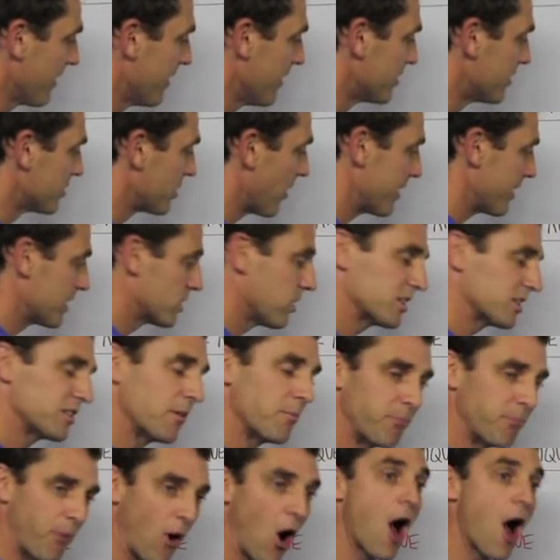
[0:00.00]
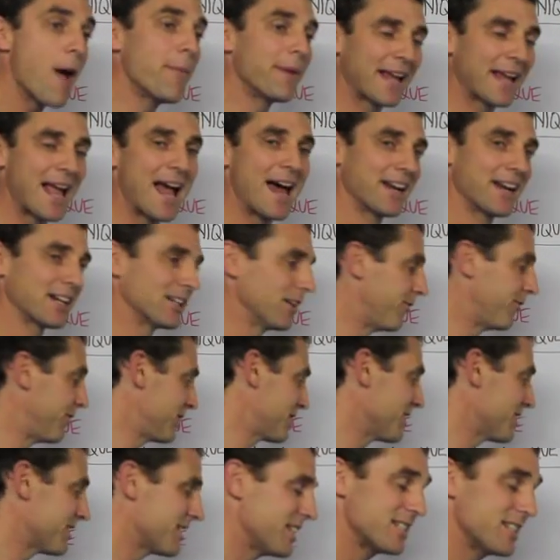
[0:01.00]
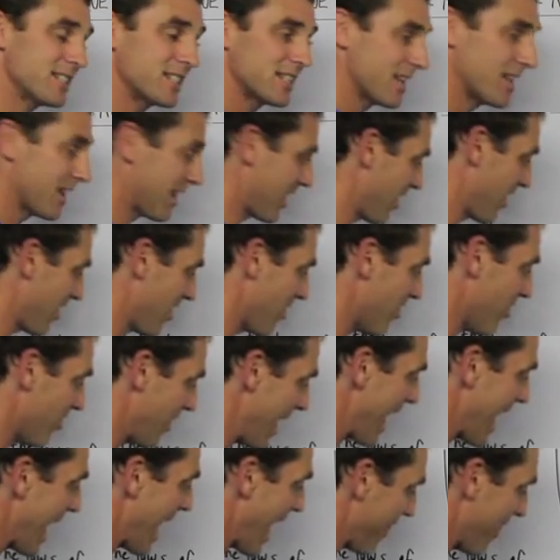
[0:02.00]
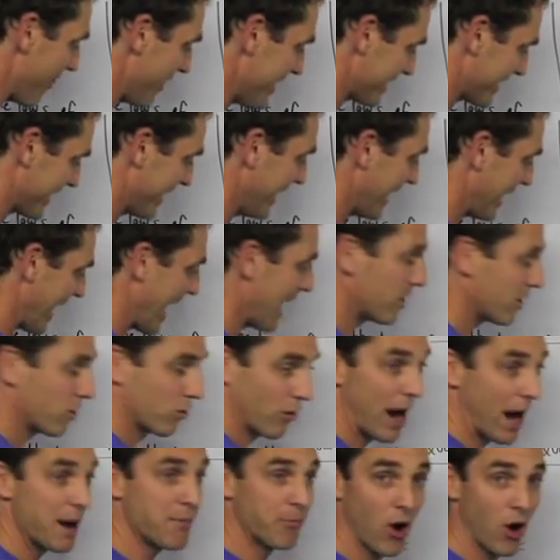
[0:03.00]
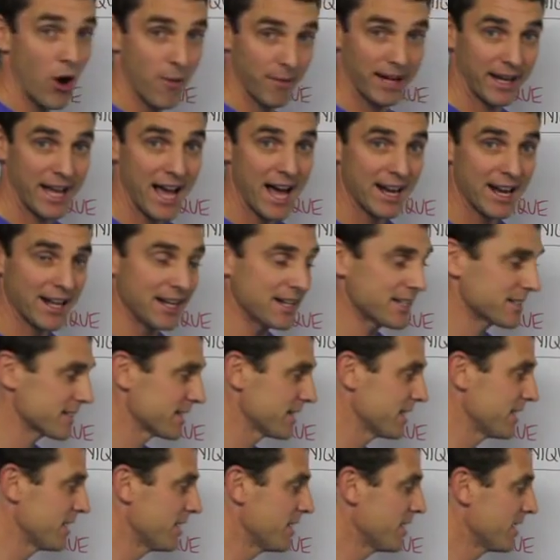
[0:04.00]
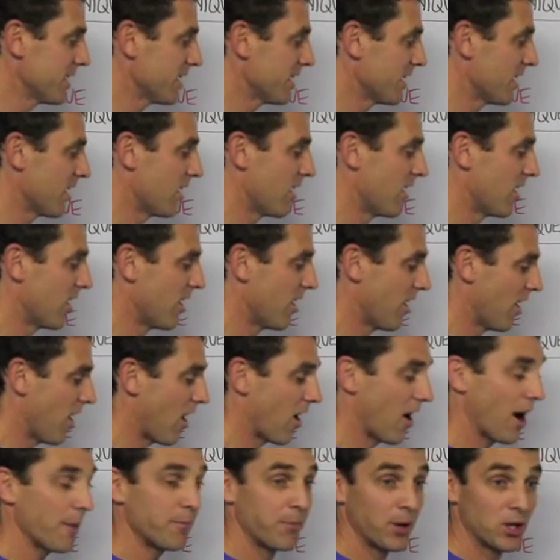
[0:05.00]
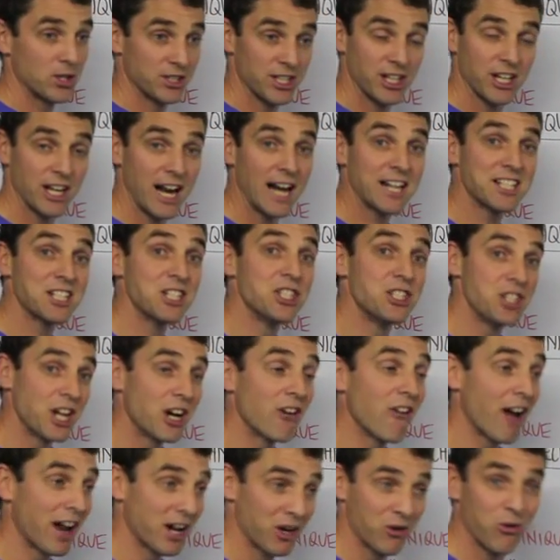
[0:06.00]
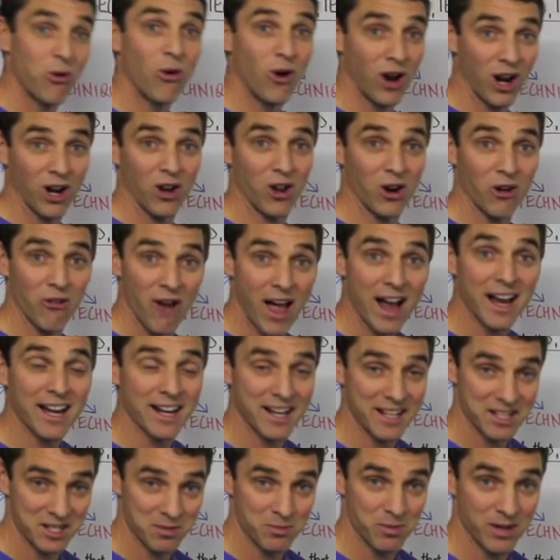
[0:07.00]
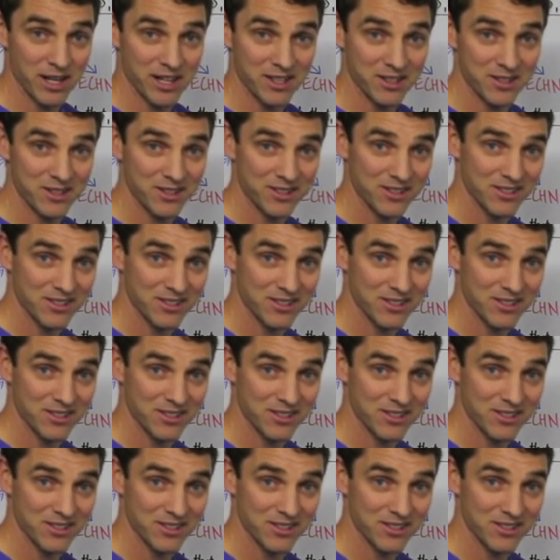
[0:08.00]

So there's lots of biomechanical efficiencies there, and this kid had great biomechanics, all right, because he could actually generate quite a lot of racket head speed.